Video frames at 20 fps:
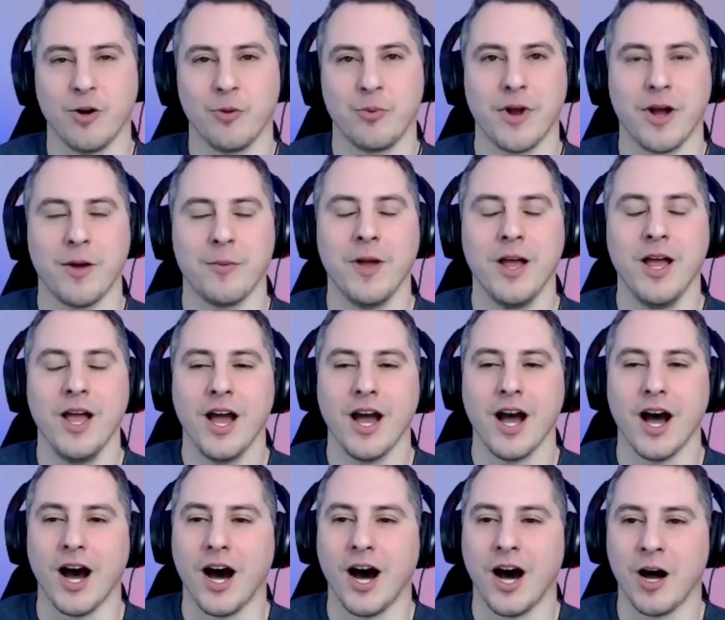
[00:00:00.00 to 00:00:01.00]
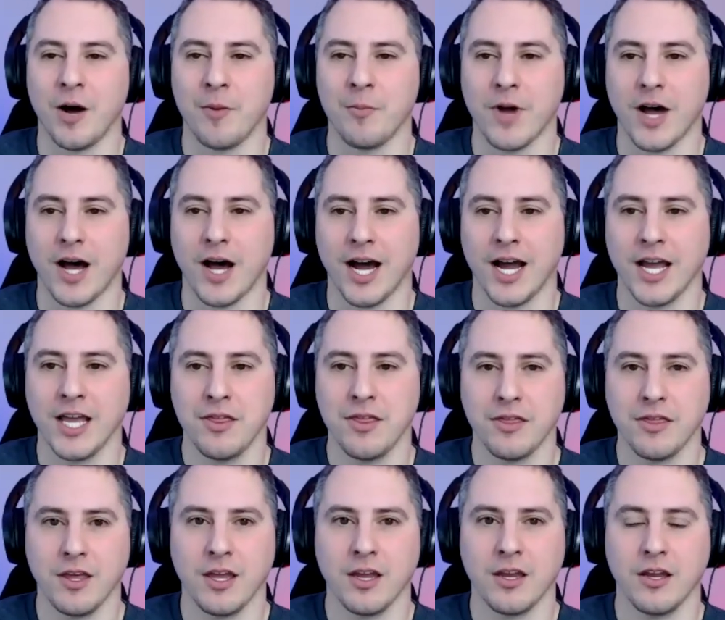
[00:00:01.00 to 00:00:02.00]
problem. I
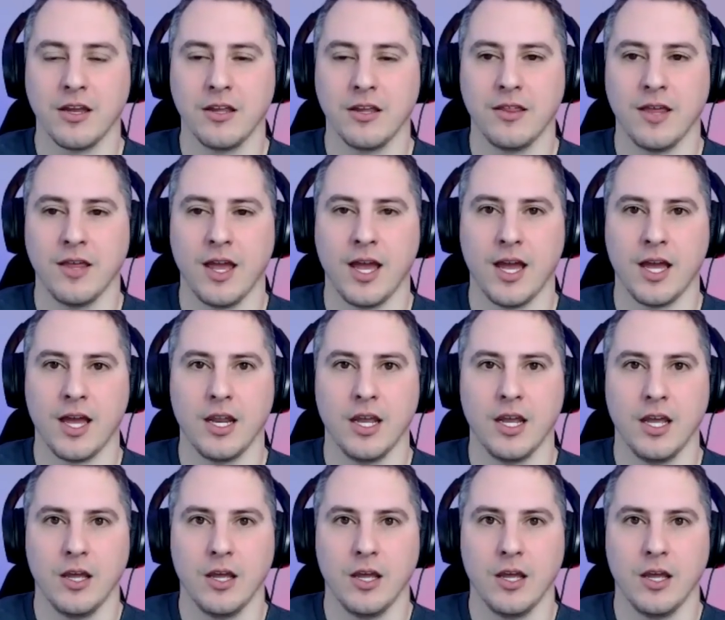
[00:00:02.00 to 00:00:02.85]
think that